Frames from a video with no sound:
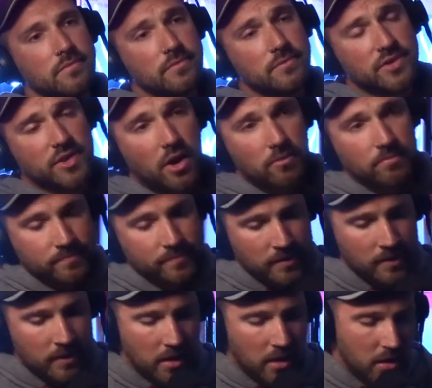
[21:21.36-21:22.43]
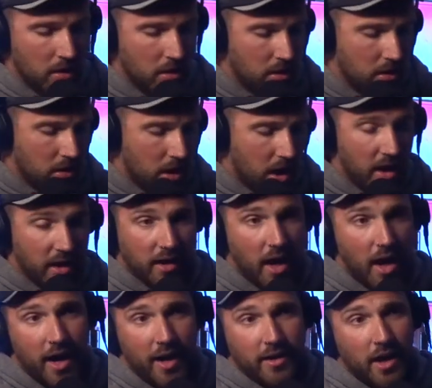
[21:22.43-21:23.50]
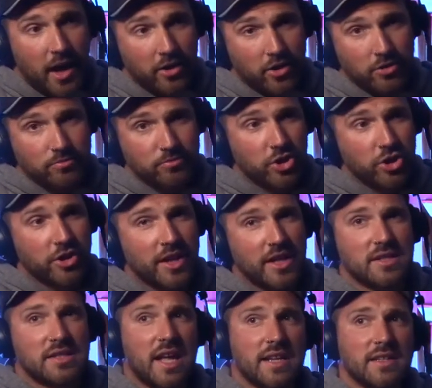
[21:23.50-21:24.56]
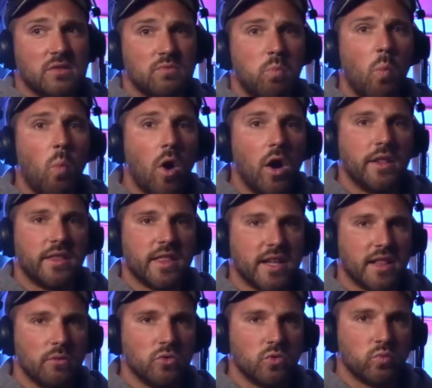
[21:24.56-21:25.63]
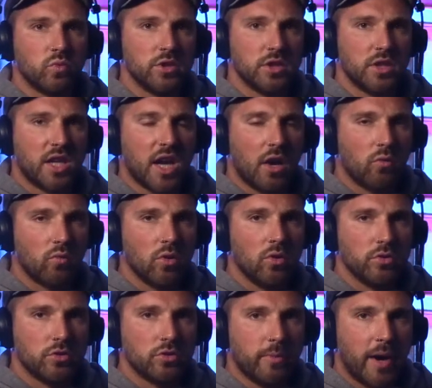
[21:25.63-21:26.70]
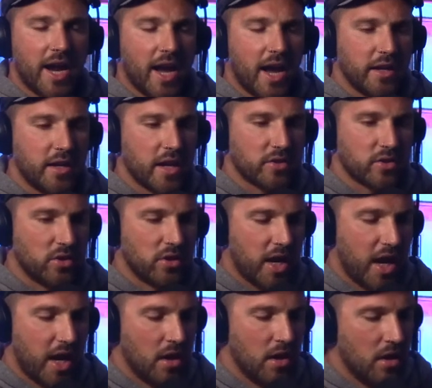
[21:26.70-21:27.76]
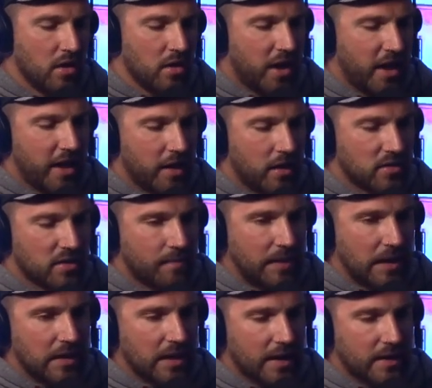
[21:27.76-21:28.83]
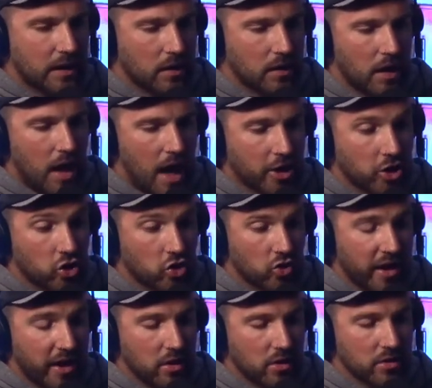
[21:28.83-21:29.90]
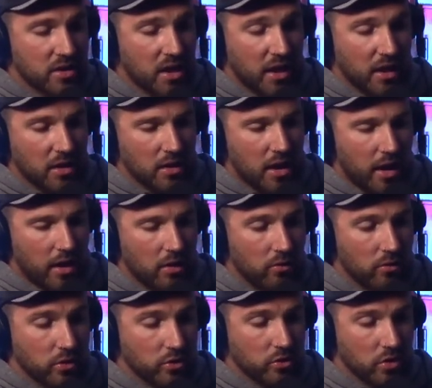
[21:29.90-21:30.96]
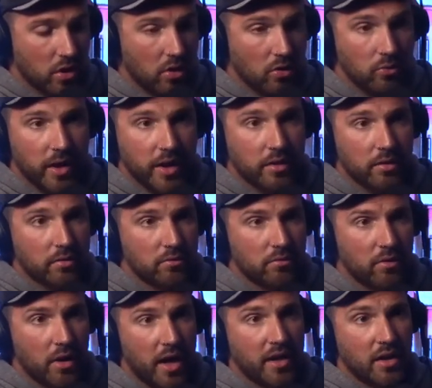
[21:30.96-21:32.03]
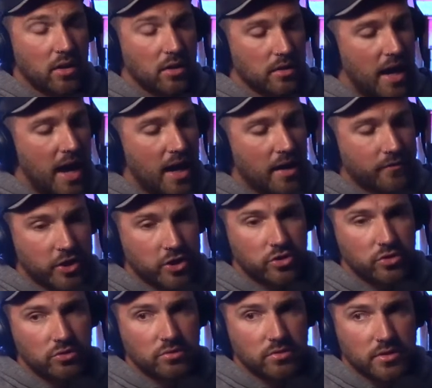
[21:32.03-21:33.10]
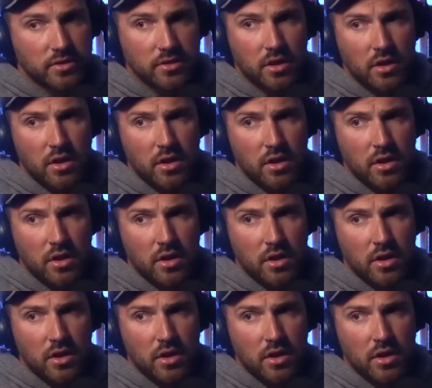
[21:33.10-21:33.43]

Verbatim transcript: So. I, I, I don't know. You know, that's that's one thing that was really kind of rolling through my head yesterday and something that I think a lot of trainers and a lot of owners struggle with, right? Mm-hmm. A lot of issues